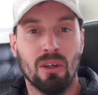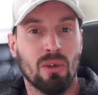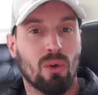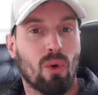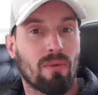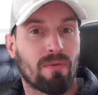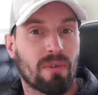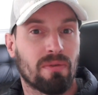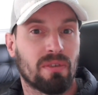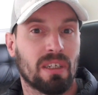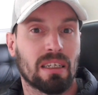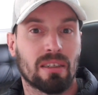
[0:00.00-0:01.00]
or
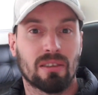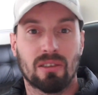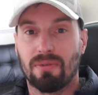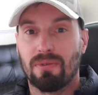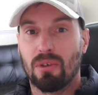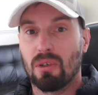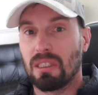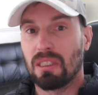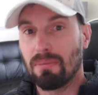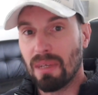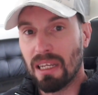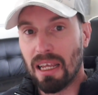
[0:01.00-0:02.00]
15 to 30
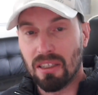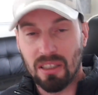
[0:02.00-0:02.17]
minutes.